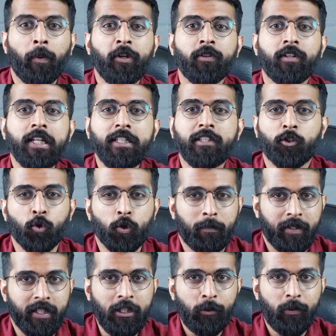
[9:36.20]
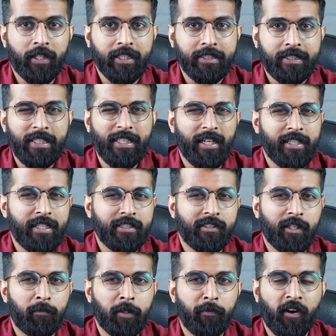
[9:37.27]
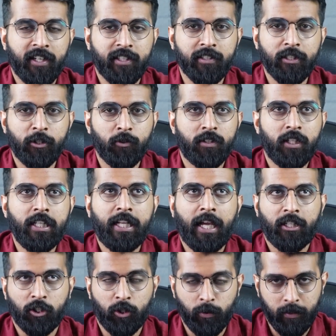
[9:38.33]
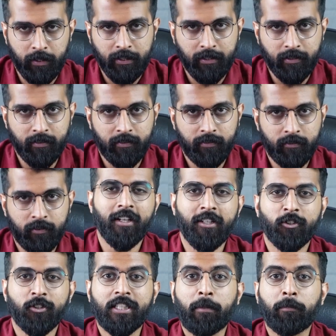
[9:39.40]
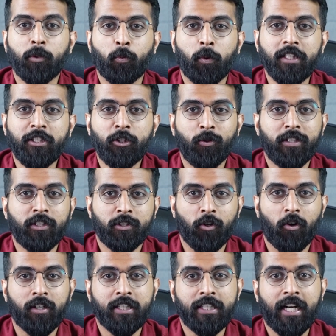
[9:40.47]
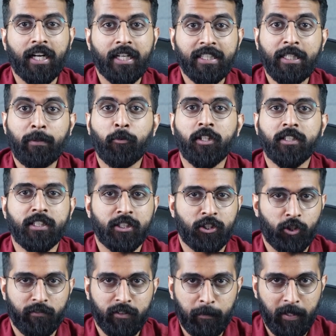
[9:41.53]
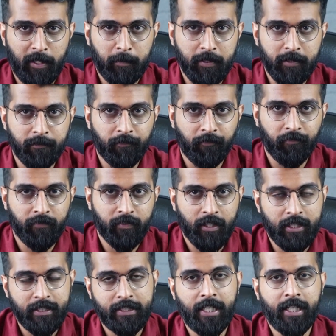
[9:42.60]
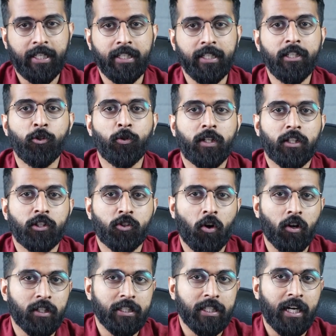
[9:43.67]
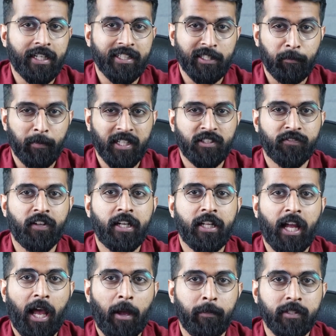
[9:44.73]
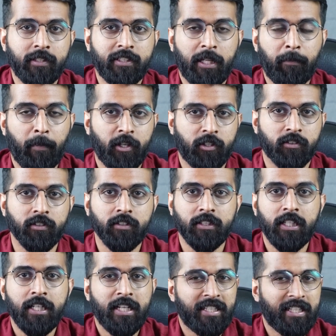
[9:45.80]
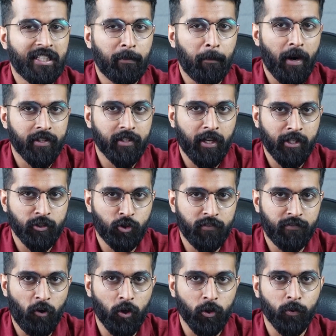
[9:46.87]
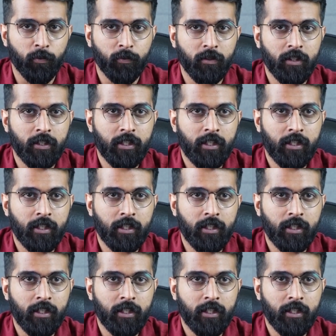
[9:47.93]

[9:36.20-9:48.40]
So when you read the role play, you can see that it is subdivided into 3 categories. So number 1, you need to talk regarding the immunization of the baby. Secondly, you can talk regarding the breastfeeding habits and measures that the mother has to follow.